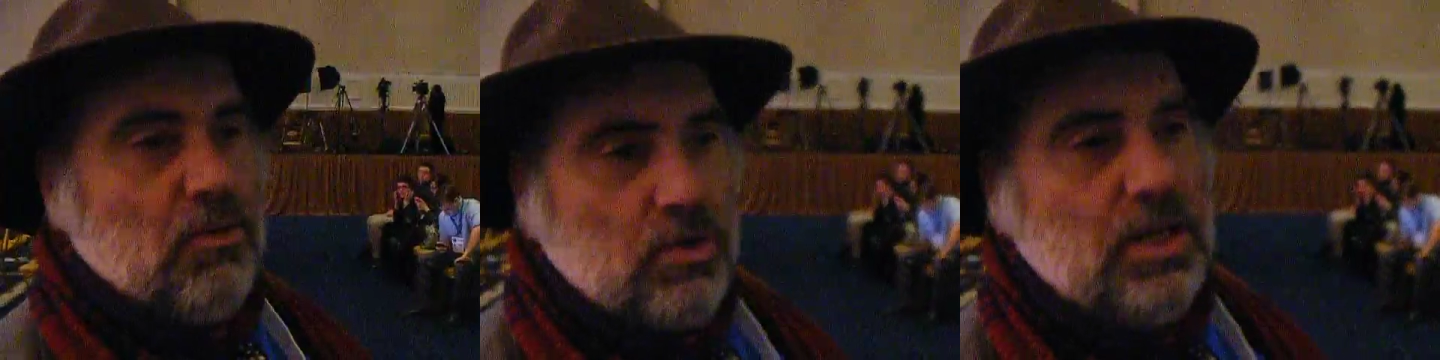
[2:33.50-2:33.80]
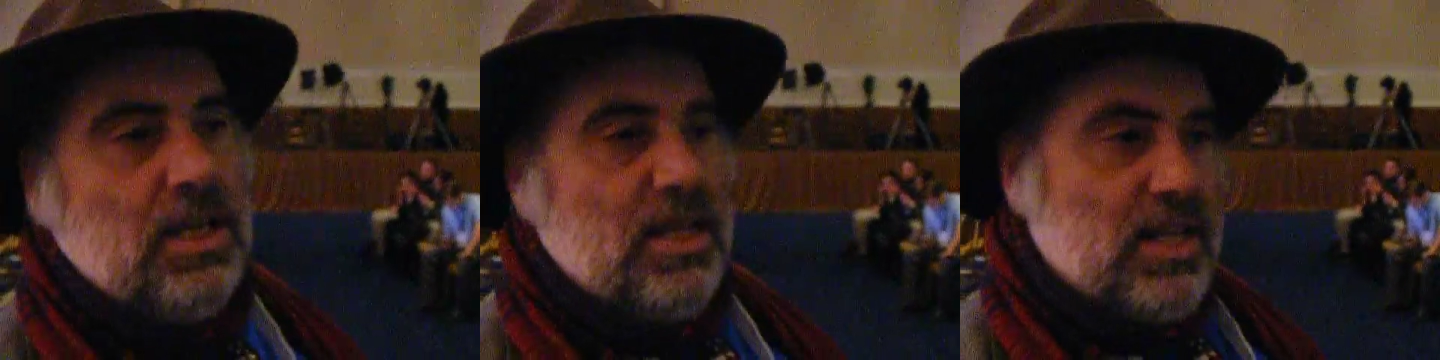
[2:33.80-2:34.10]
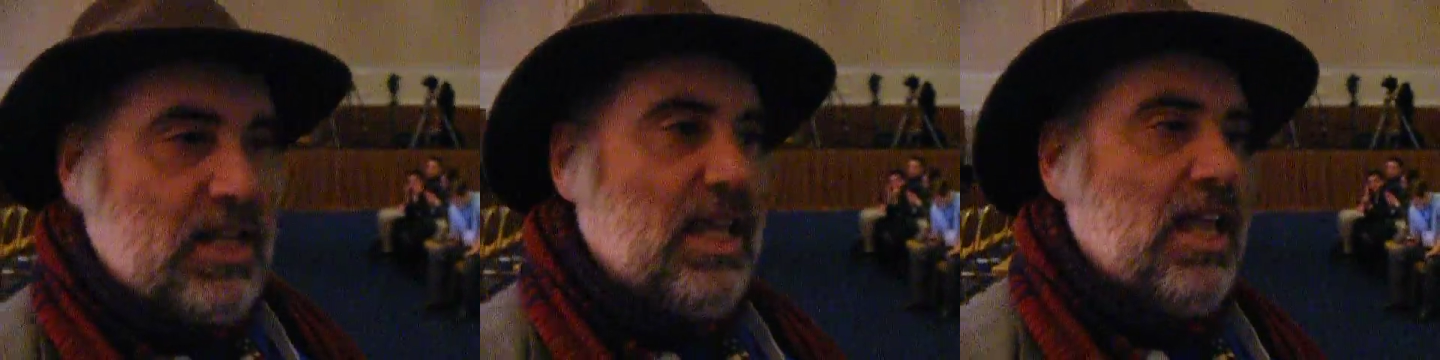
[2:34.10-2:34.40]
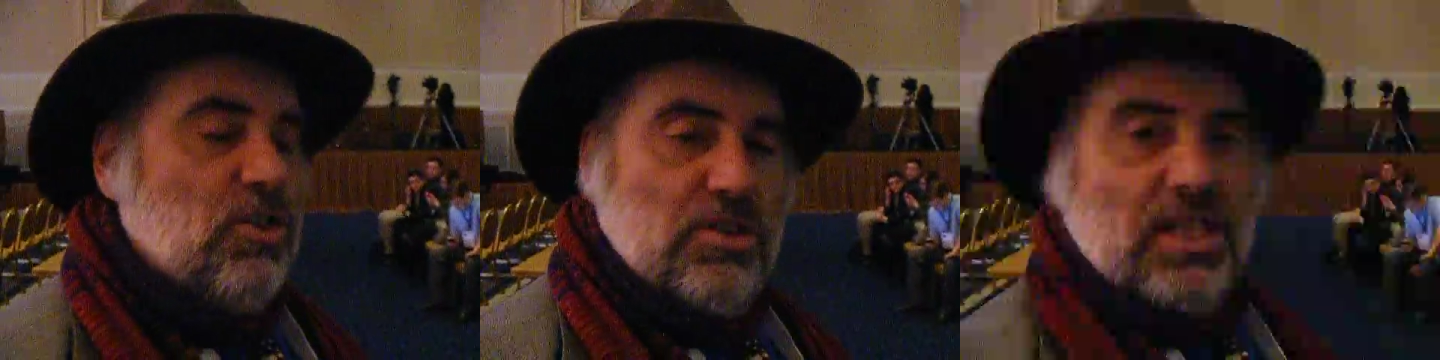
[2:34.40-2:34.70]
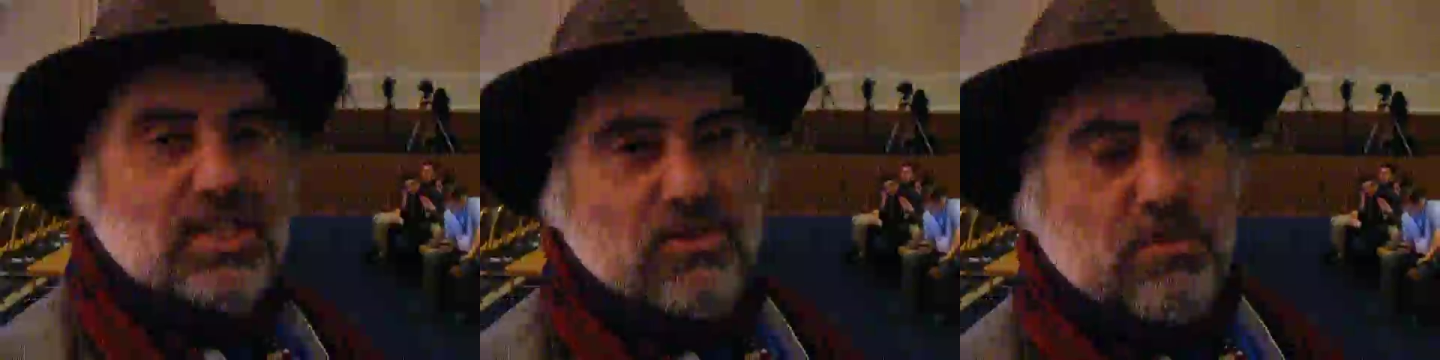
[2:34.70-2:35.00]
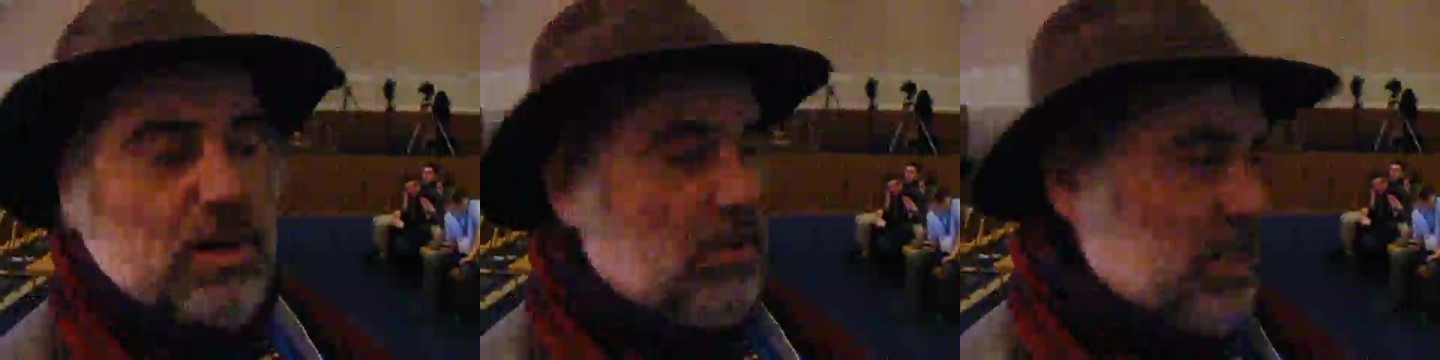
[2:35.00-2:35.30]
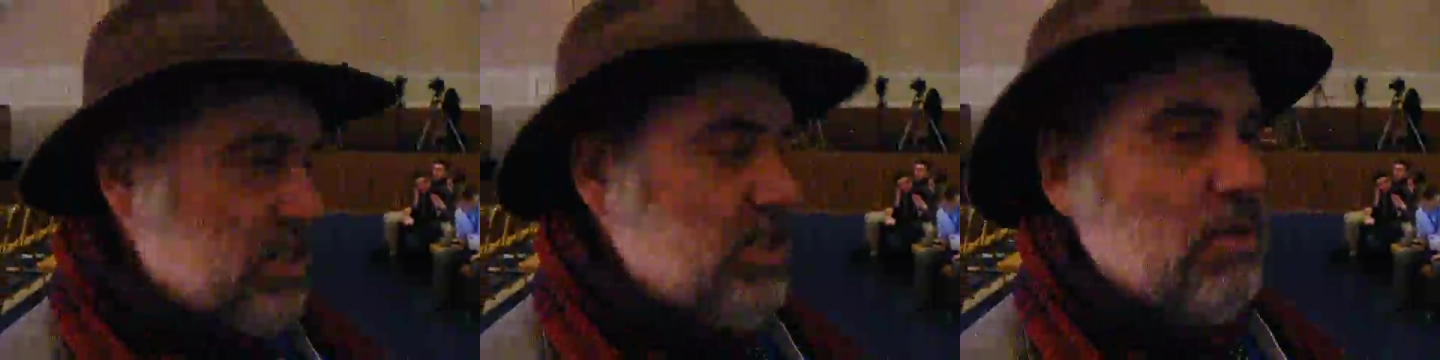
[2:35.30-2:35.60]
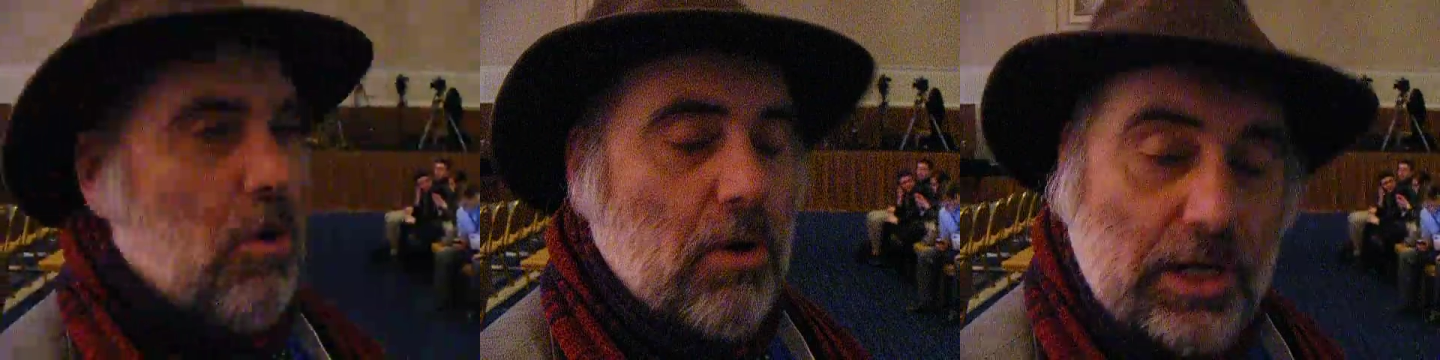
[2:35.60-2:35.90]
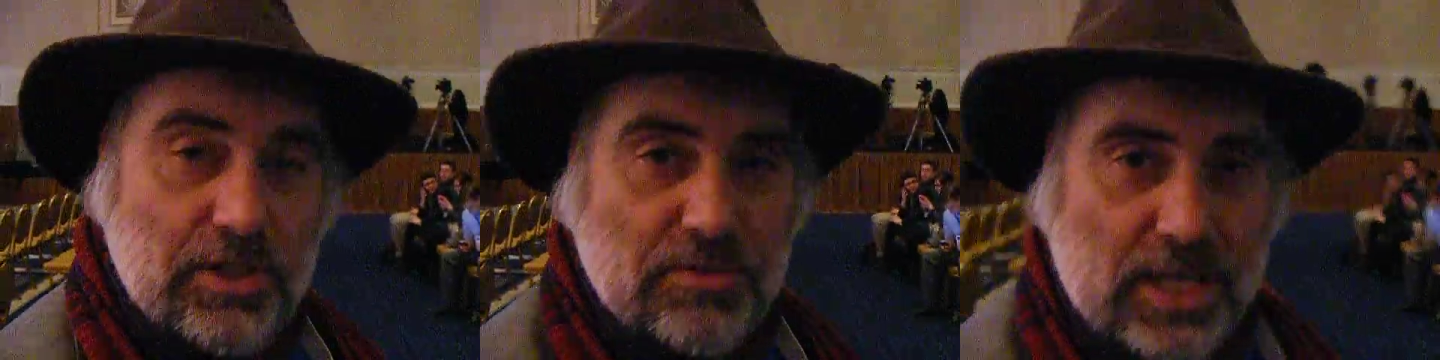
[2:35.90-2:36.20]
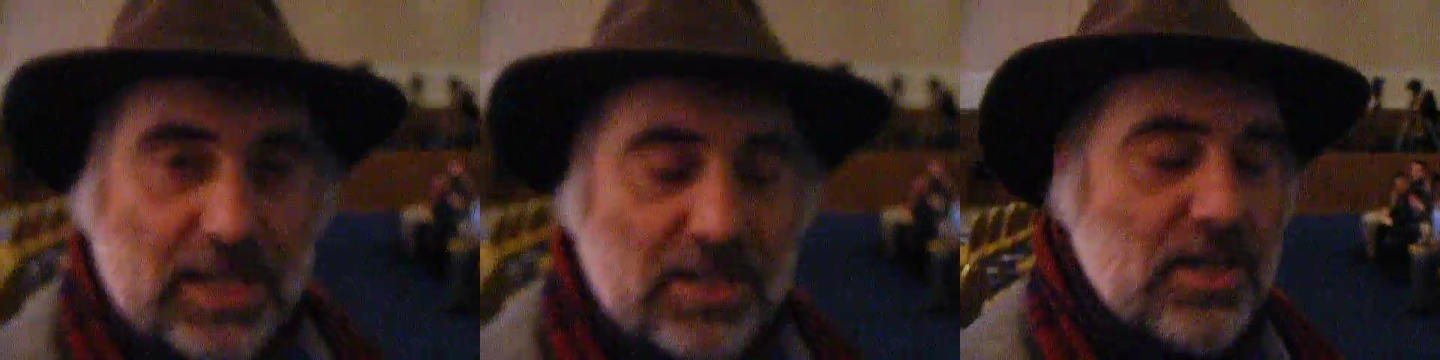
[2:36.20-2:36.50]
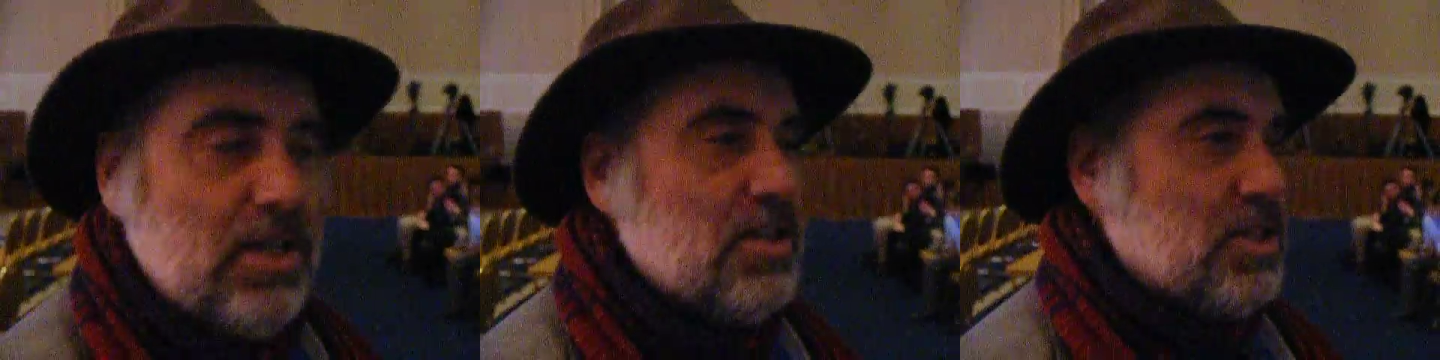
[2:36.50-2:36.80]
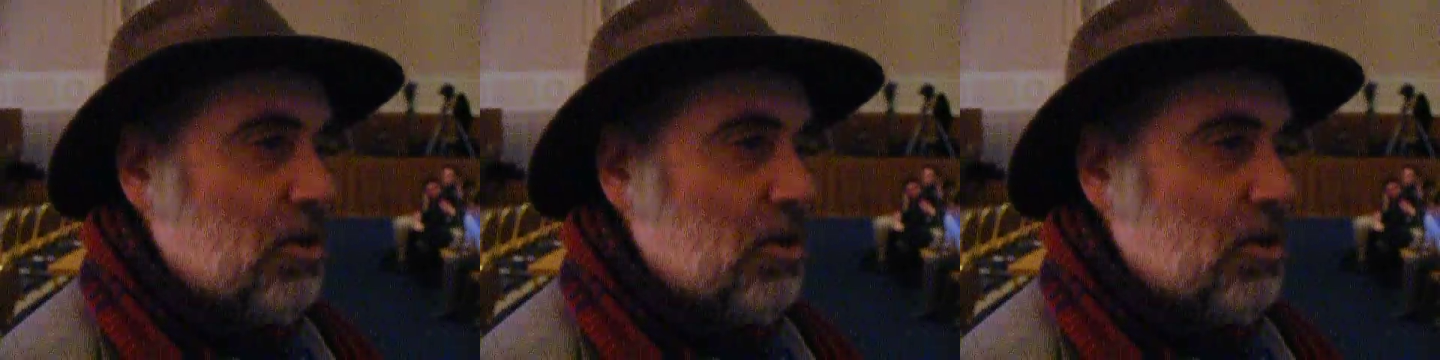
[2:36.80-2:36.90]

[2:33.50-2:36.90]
that would indicate good things for Republicans, and they won't want to do that.